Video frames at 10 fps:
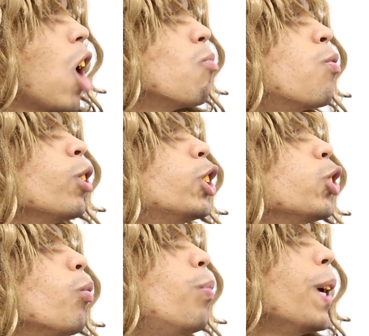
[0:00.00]
Abu
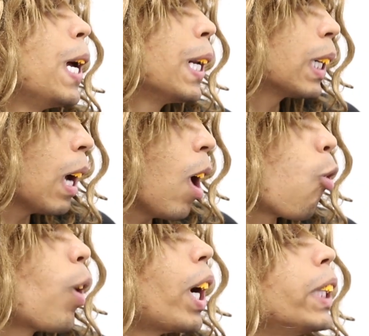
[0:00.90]
Zubair,
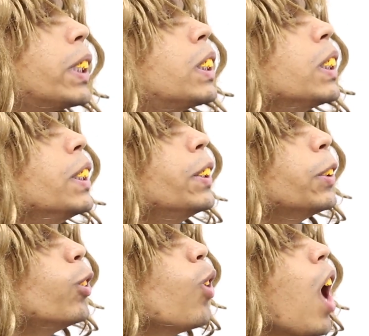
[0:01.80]
when I see
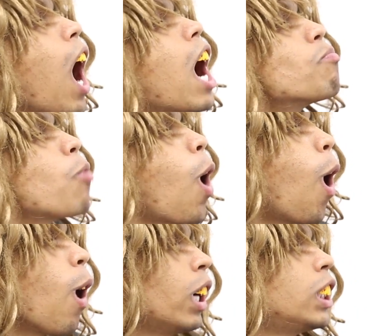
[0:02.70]
you, I'm
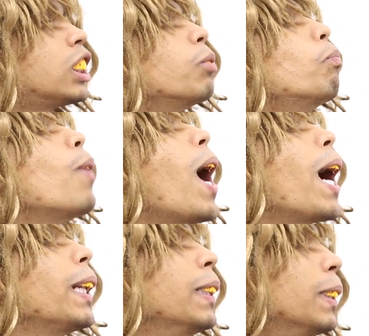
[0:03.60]
all
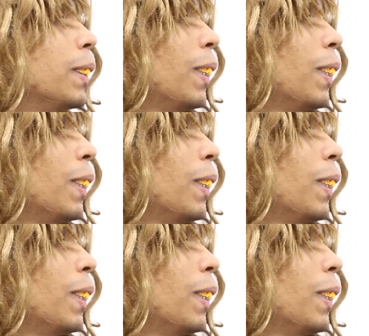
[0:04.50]
smiles.